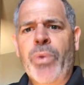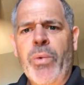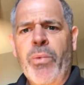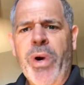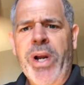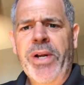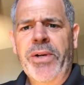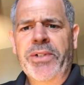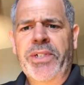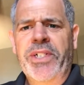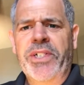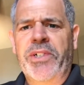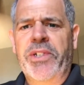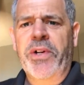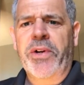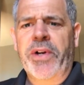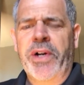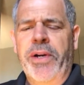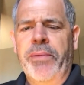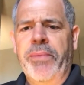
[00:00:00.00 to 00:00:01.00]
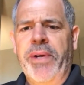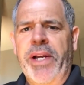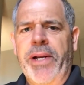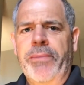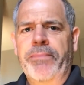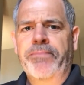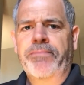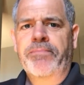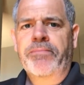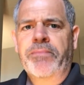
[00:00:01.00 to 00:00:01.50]
What else is there going to
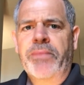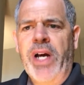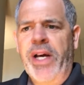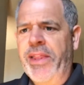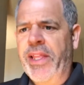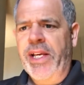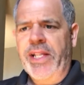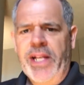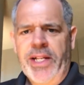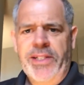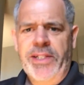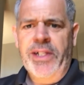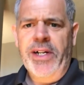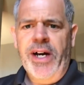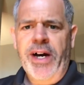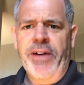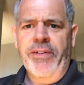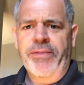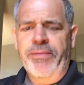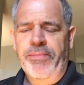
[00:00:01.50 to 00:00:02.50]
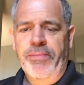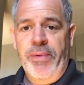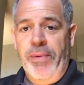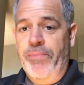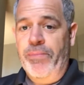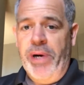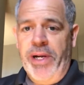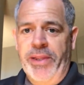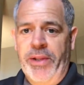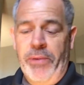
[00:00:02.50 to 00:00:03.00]
be? I think that's enough,
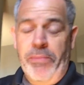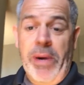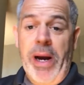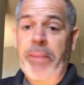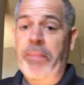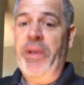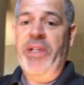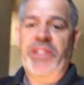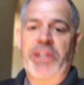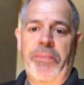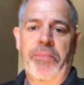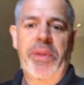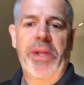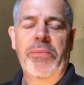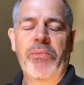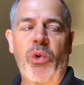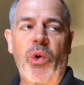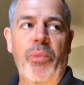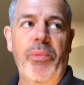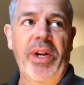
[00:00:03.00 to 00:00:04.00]
but there might be something more,